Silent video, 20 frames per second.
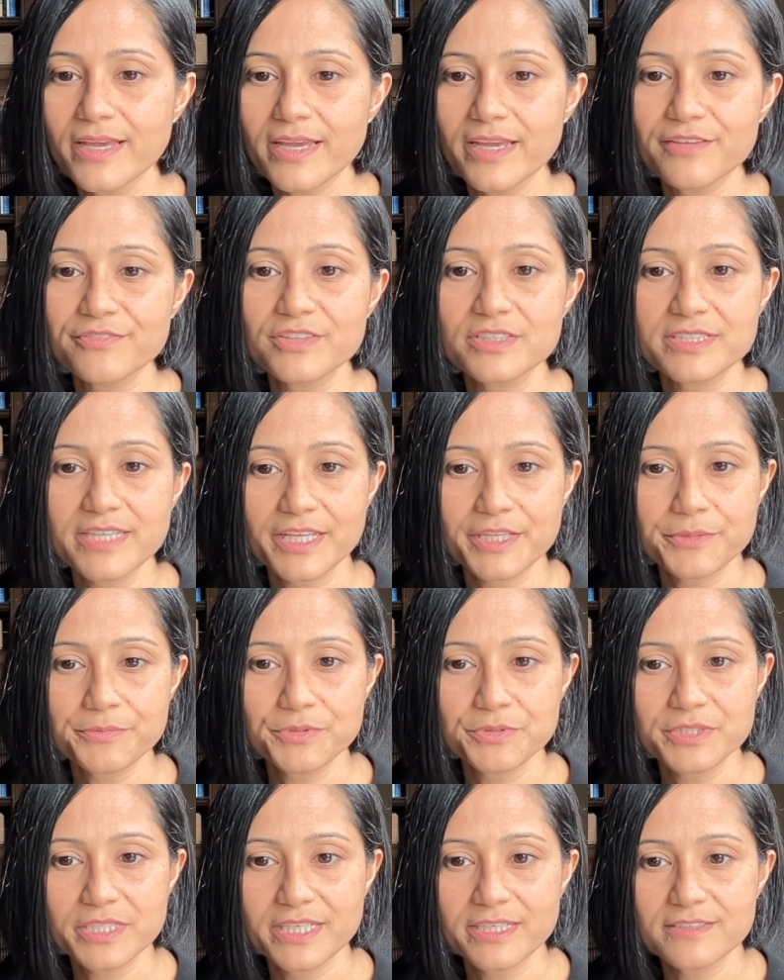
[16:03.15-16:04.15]
If the daily
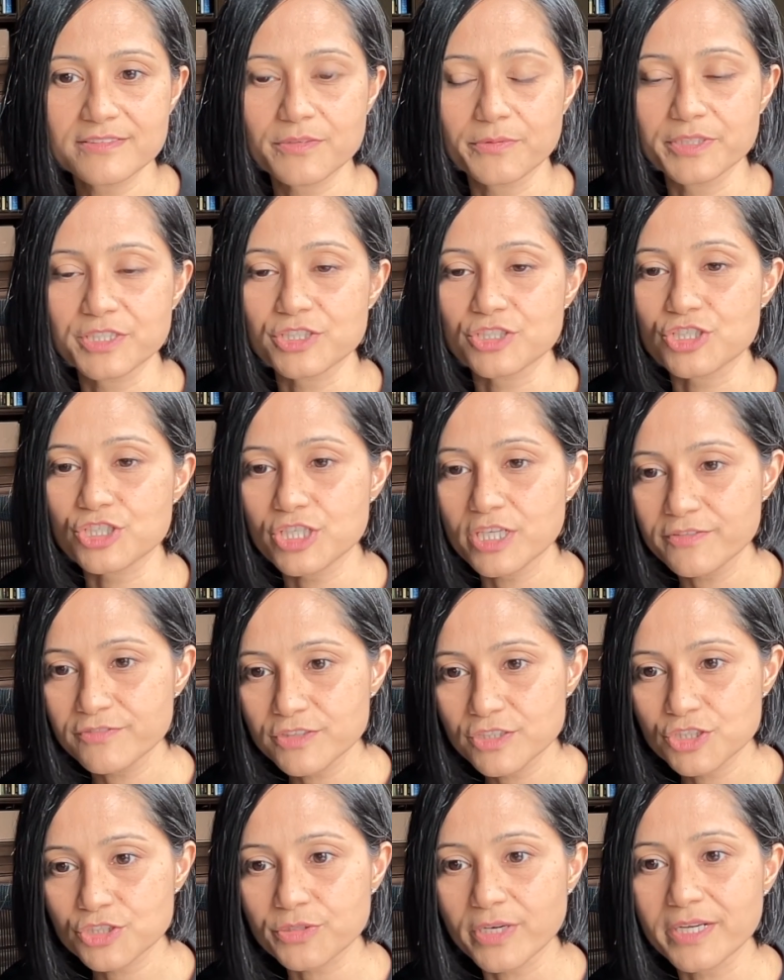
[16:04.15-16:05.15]
routine is going to
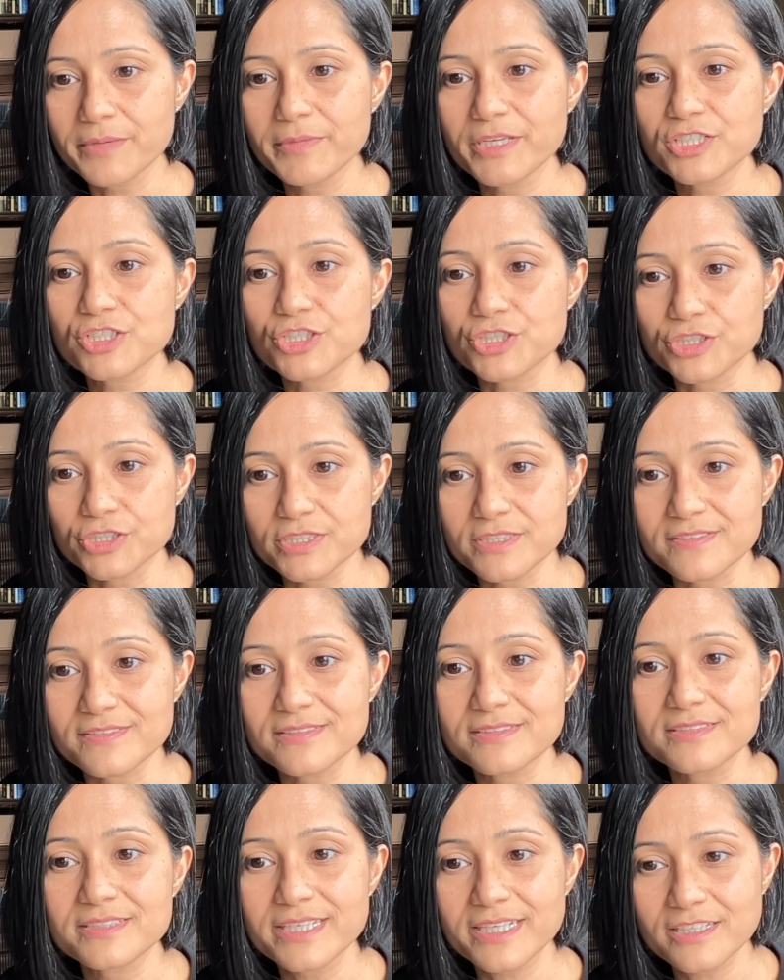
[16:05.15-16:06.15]
shift, try to make sure to
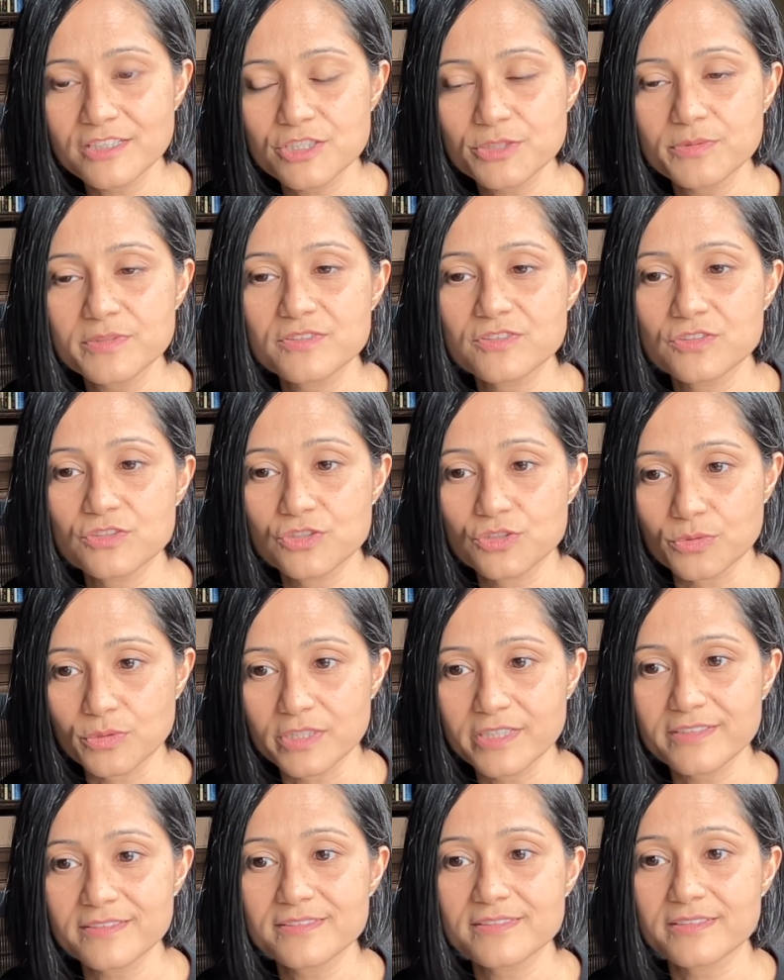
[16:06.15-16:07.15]
stick to a
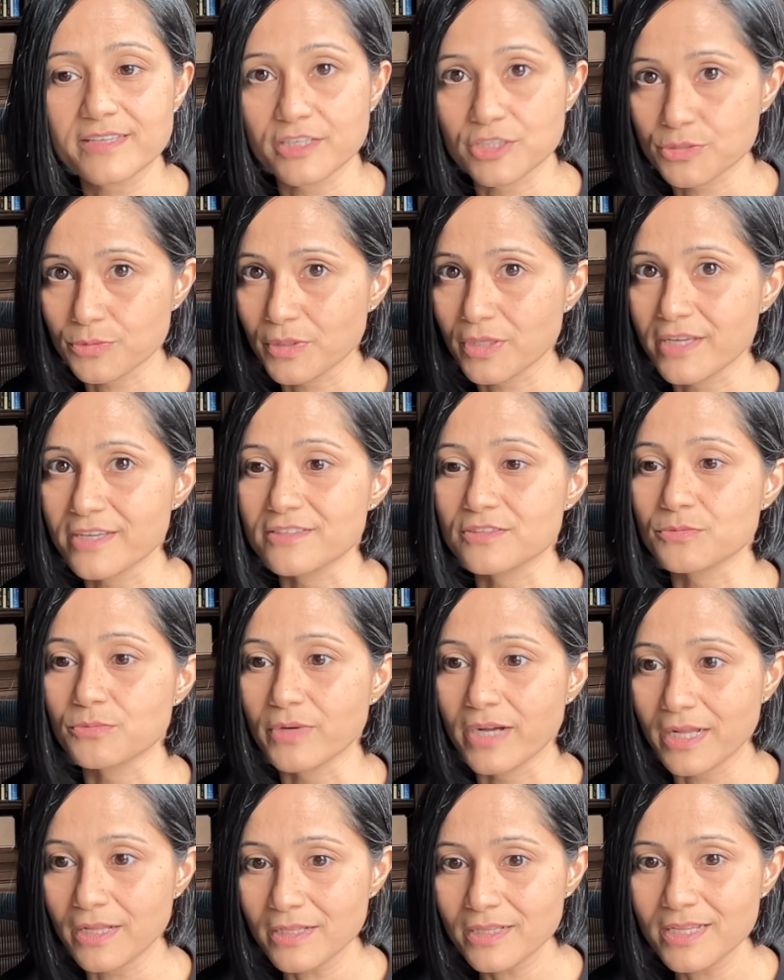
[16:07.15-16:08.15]
stooling schedule as
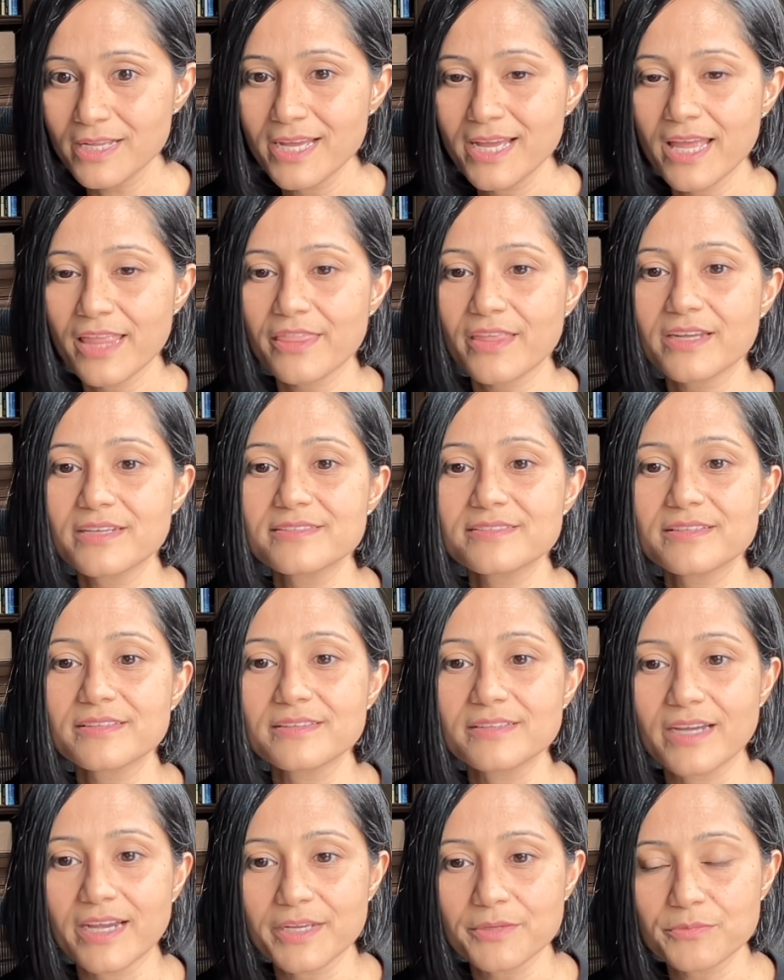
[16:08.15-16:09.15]
well that is
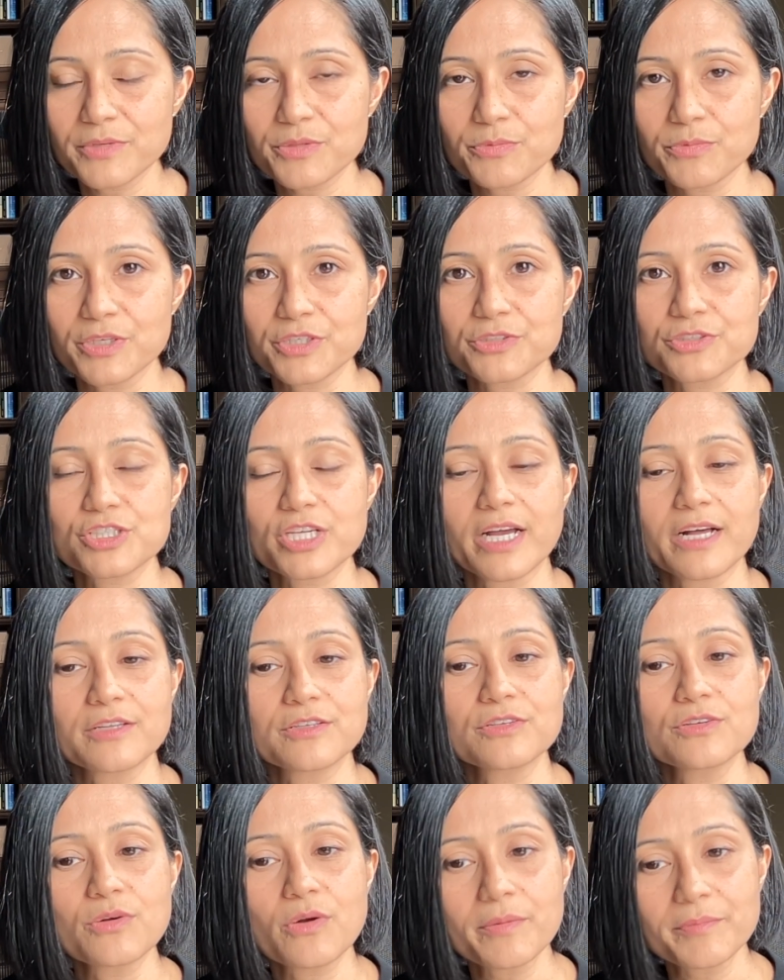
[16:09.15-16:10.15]
in line with what your child
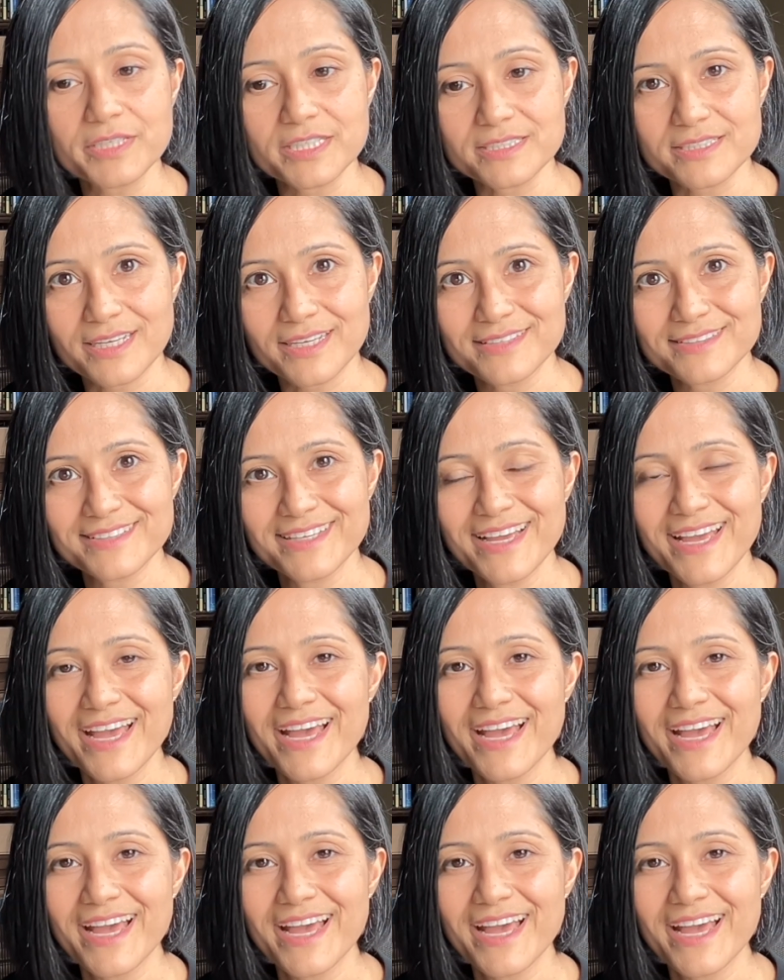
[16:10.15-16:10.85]
normally does.